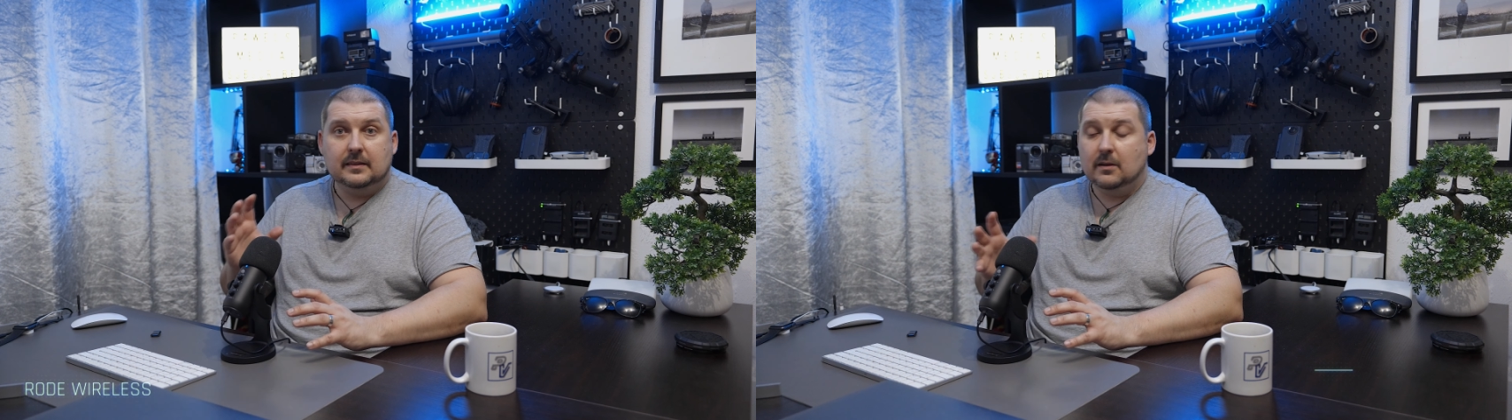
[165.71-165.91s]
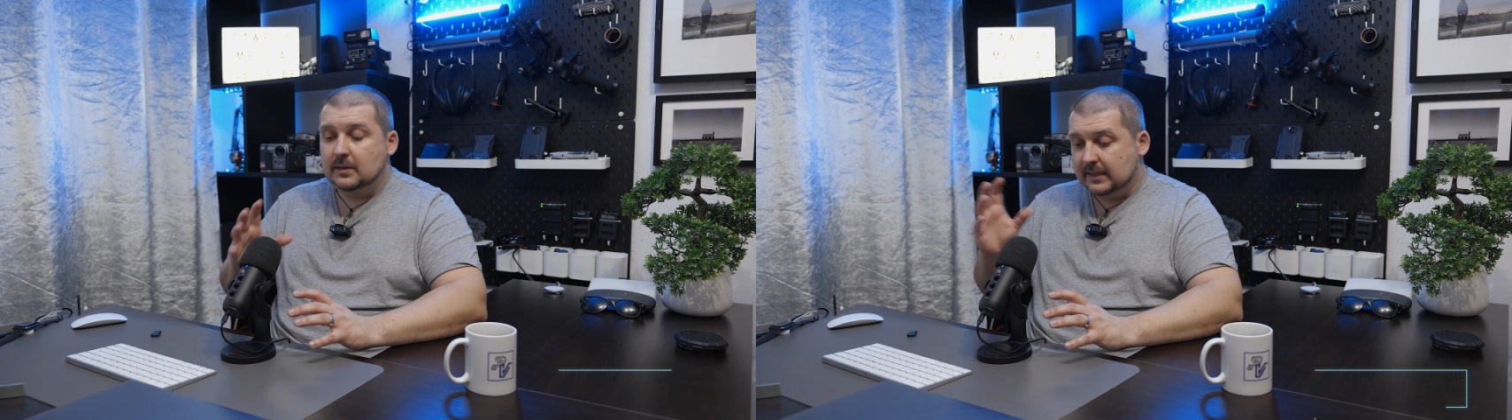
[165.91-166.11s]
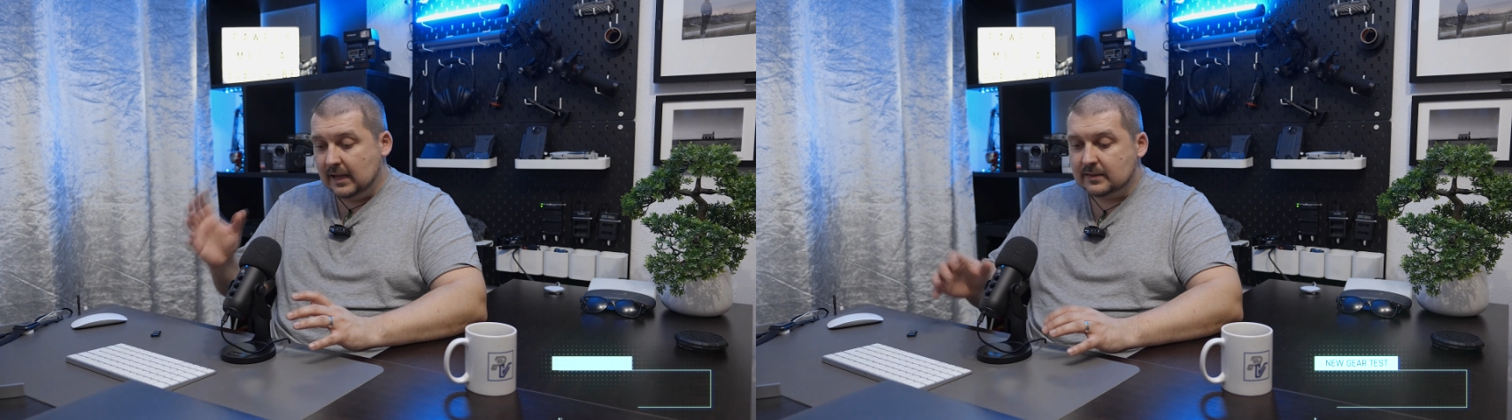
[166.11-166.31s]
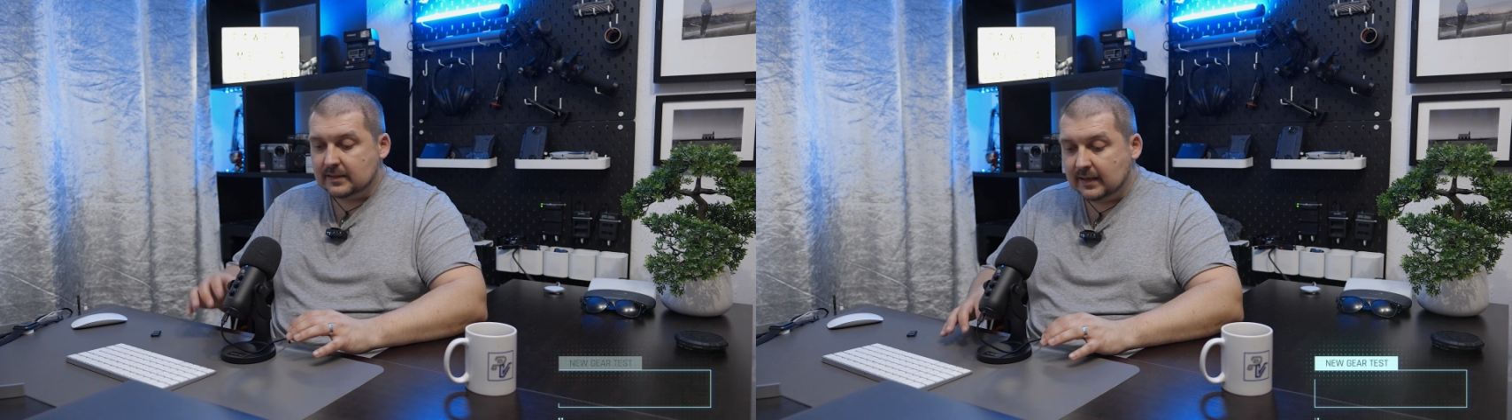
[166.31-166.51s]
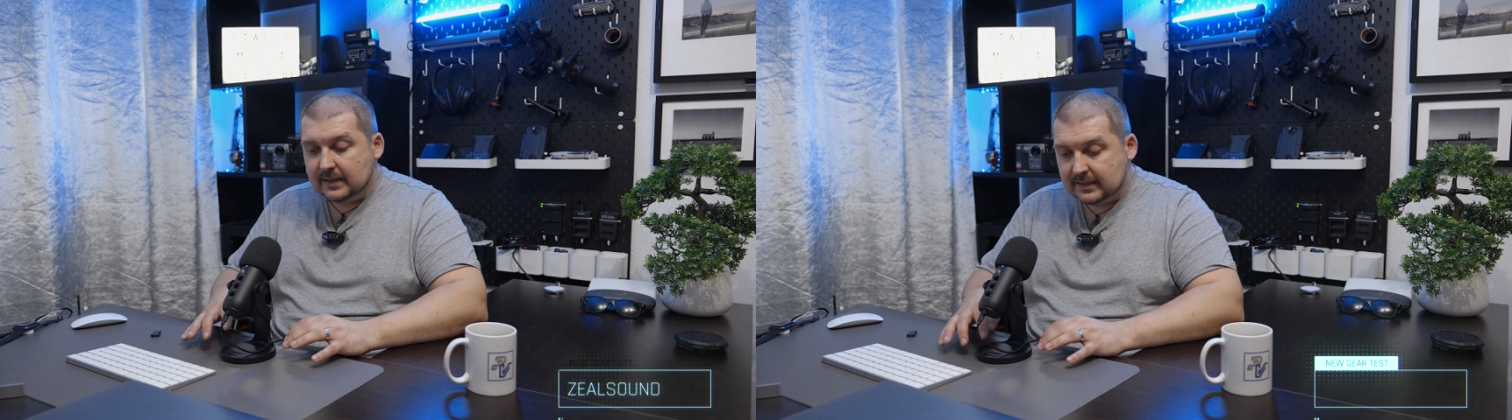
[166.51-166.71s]
The only
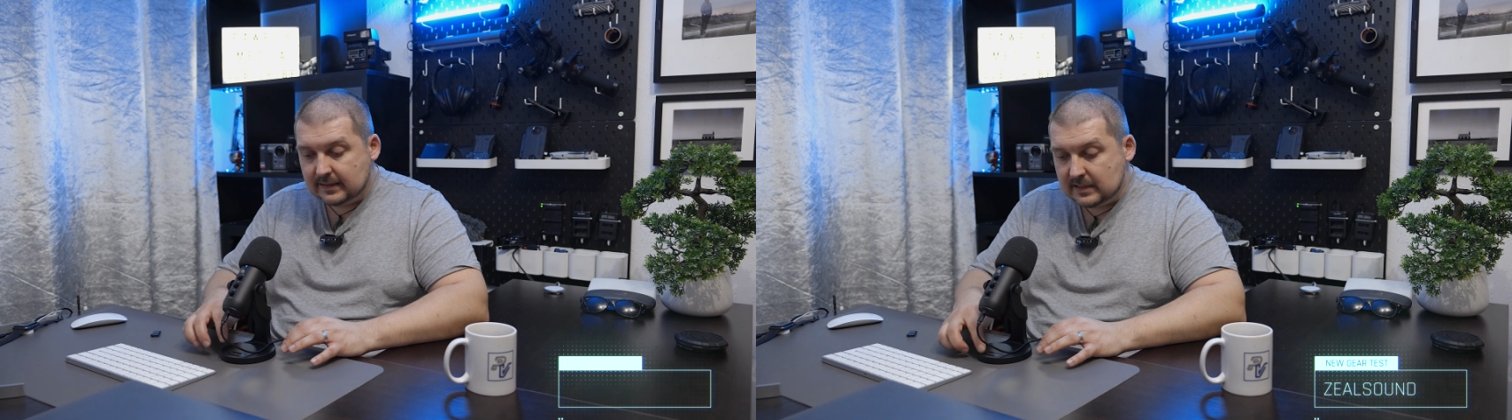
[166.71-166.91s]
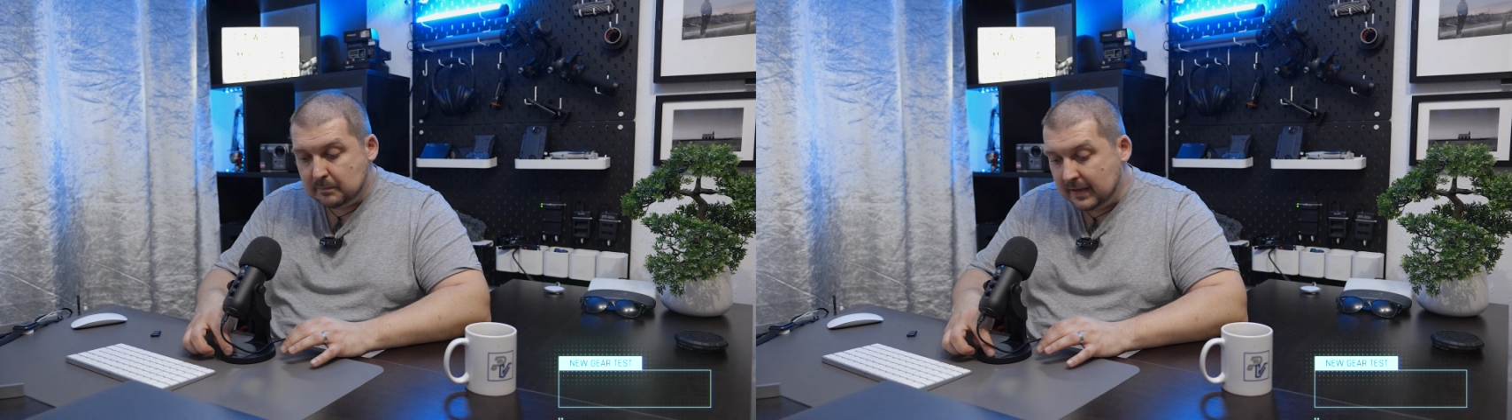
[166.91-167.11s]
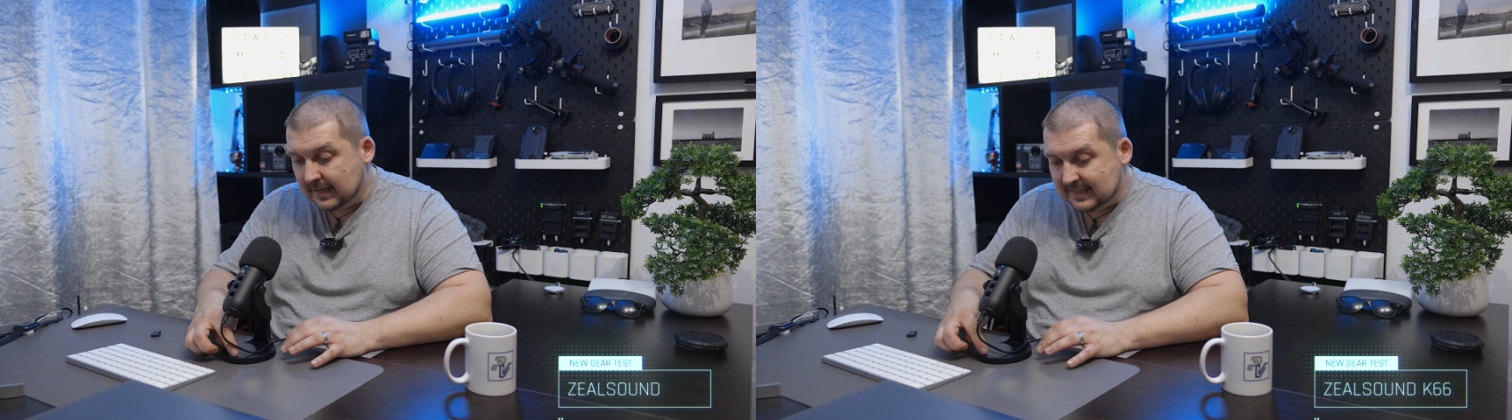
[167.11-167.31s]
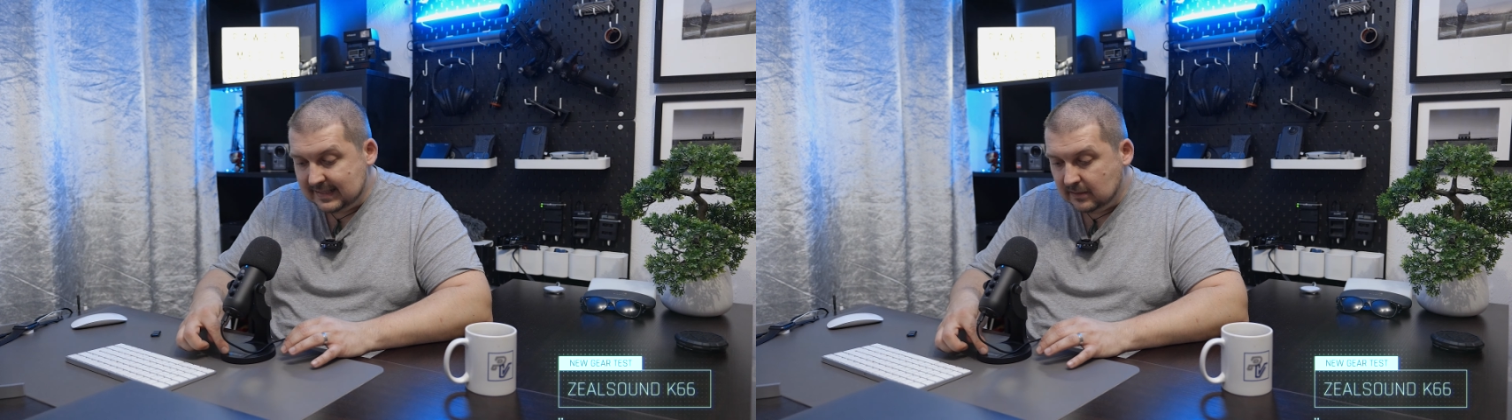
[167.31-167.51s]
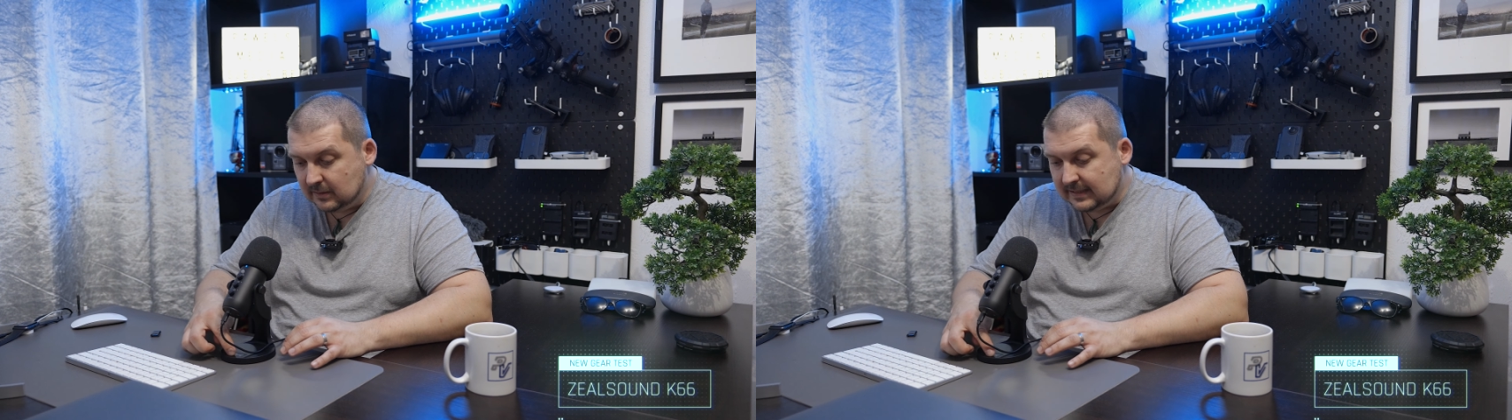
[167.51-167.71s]
downside is this big
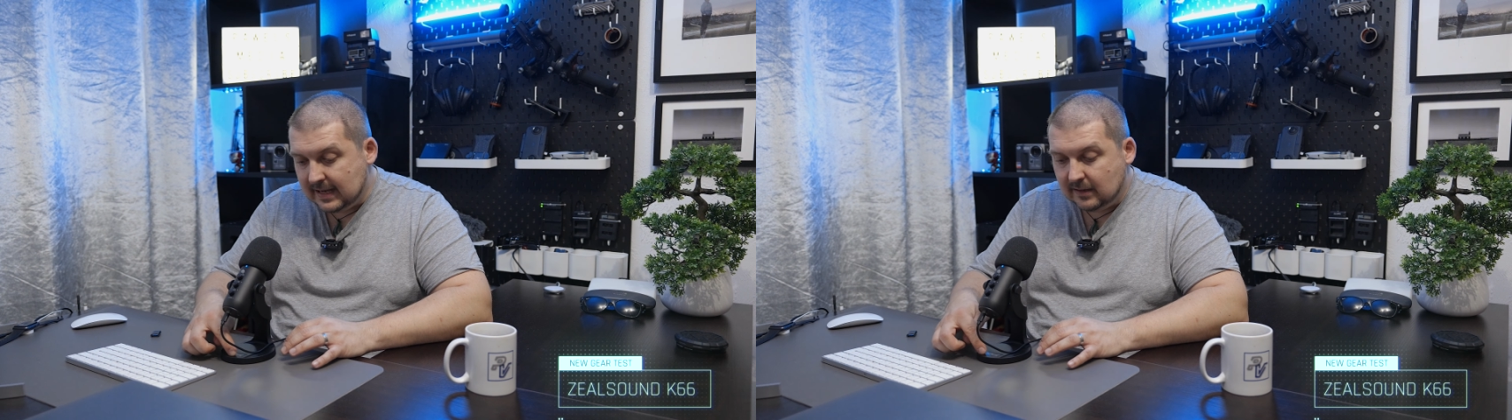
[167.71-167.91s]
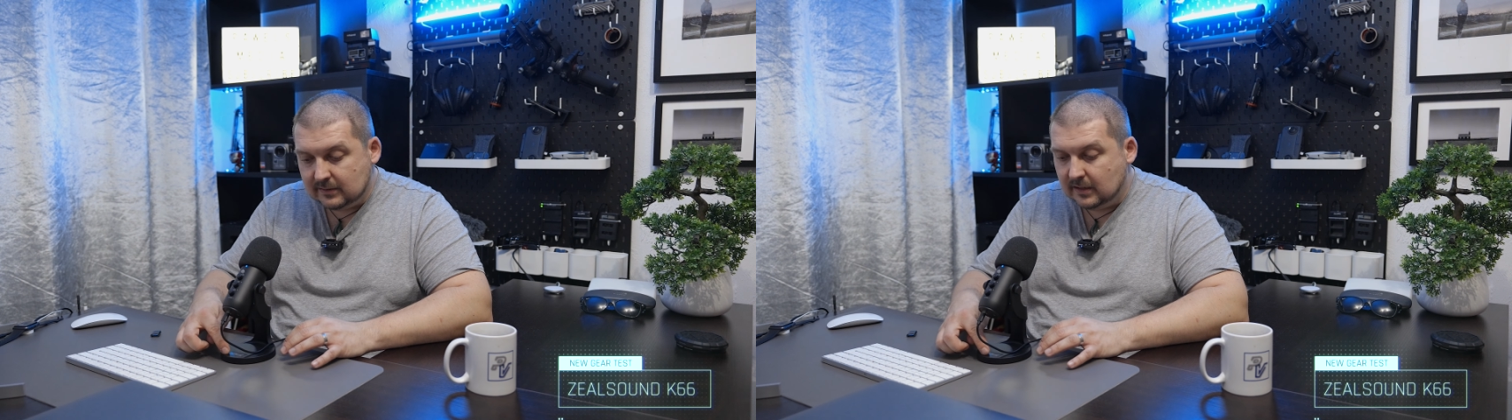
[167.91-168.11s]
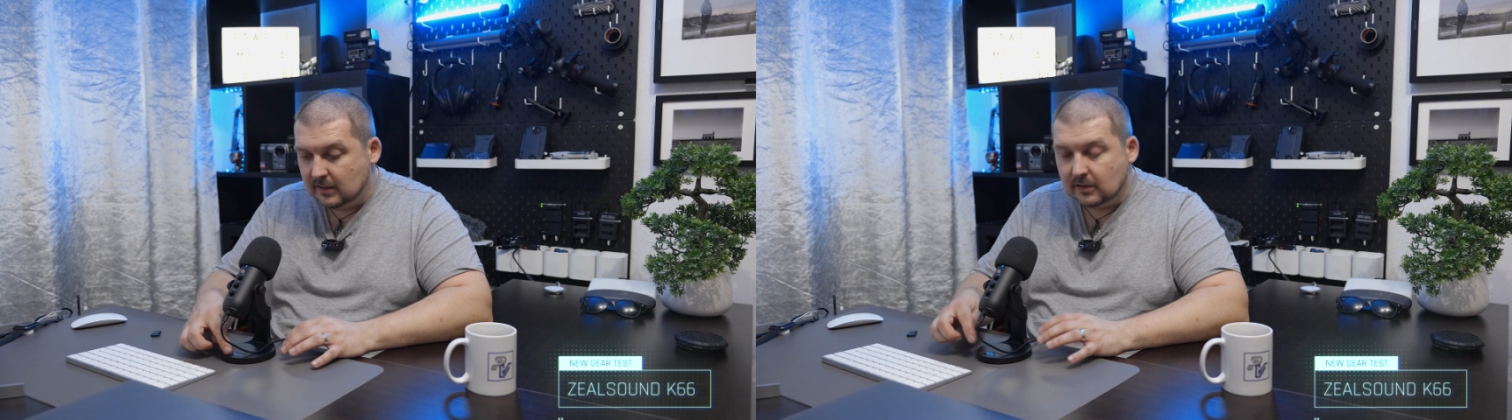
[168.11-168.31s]
ZealSound